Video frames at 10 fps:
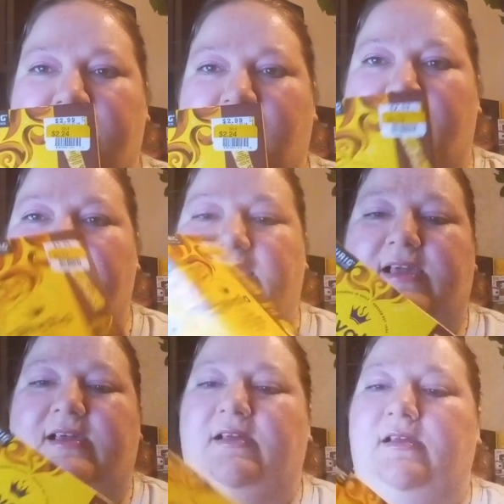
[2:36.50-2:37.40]
like.
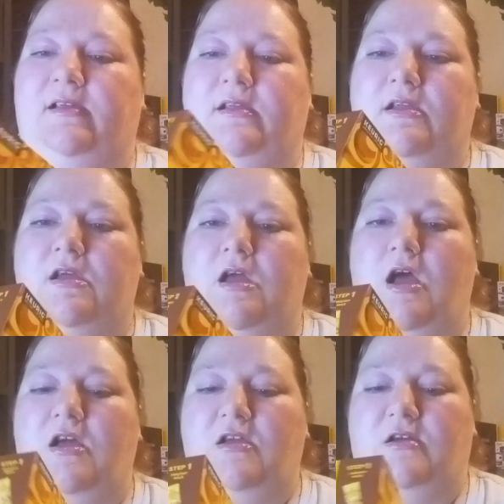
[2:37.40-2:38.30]

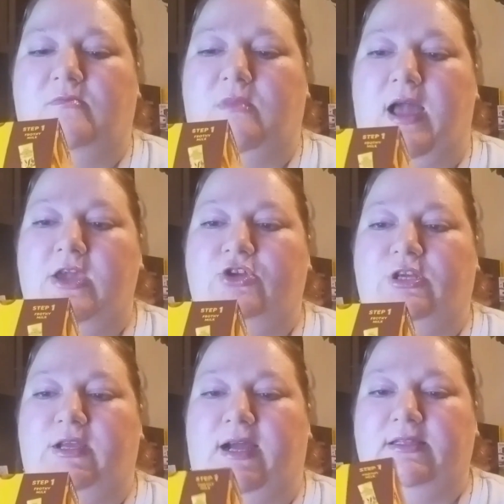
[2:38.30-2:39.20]
Um, I
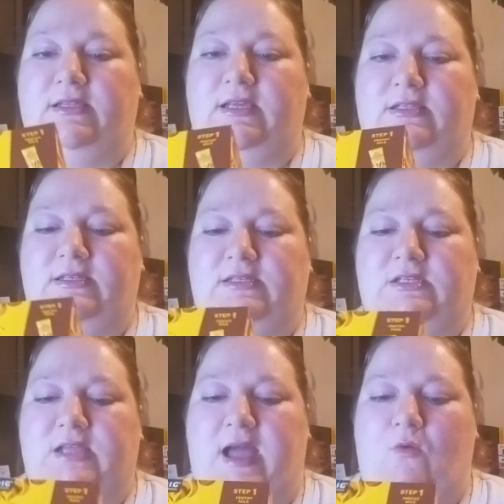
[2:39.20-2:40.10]
usually got get
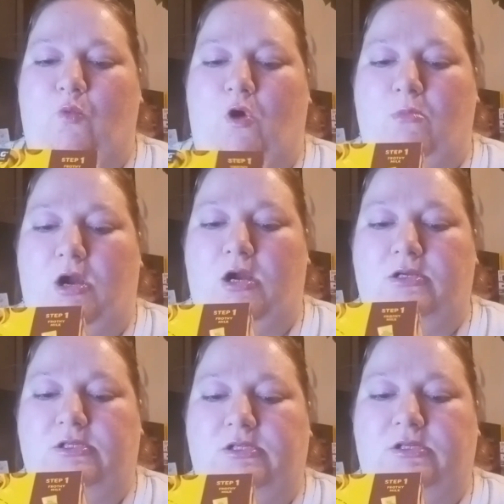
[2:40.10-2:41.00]
this at
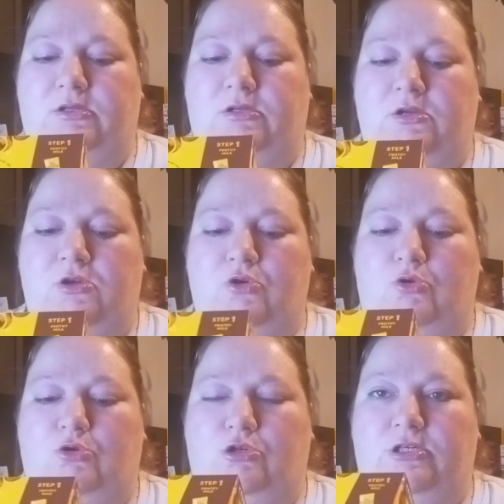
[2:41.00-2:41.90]
Walmart
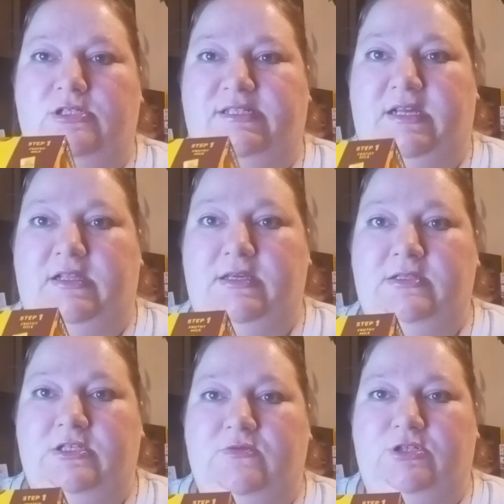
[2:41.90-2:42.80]
or
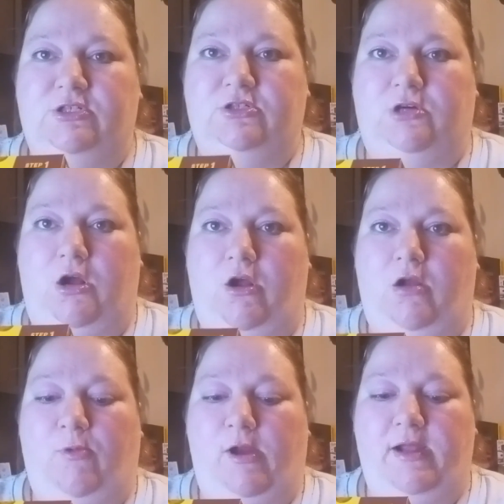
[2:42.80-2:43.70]
Dillon's, which is
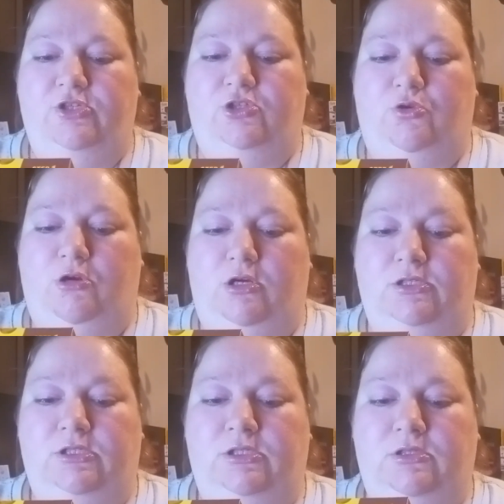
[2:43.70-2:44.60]
Kroger brand
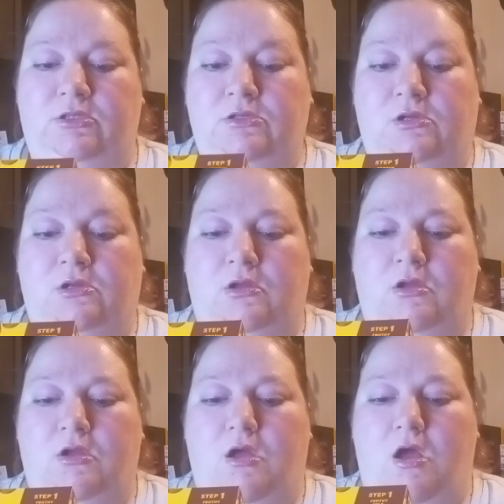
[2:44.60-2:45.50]
stores.
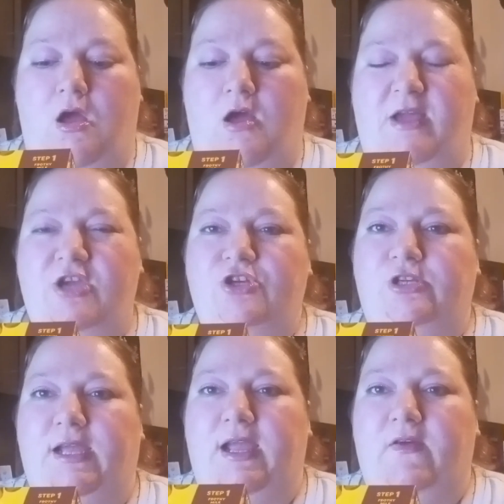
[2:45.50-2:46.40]
Um, I
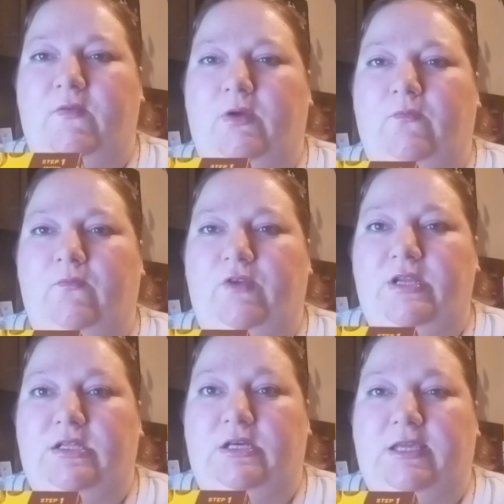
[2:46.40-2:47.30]
usually get
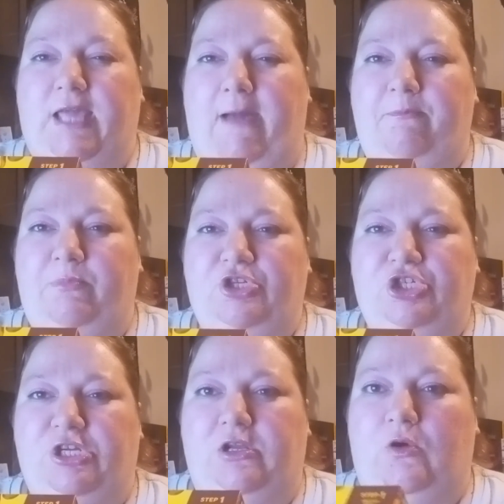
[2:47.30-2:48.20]
vanilla
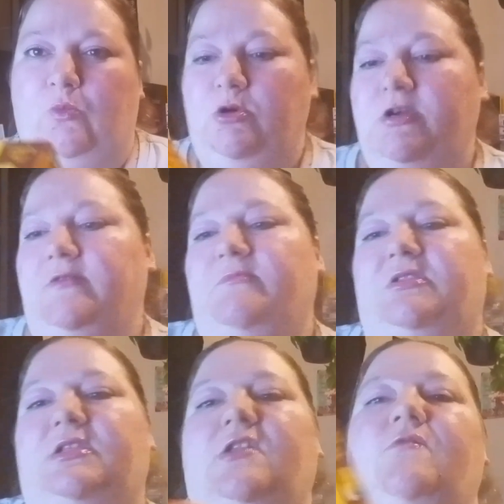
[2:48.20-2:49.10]
cappuccino one, but this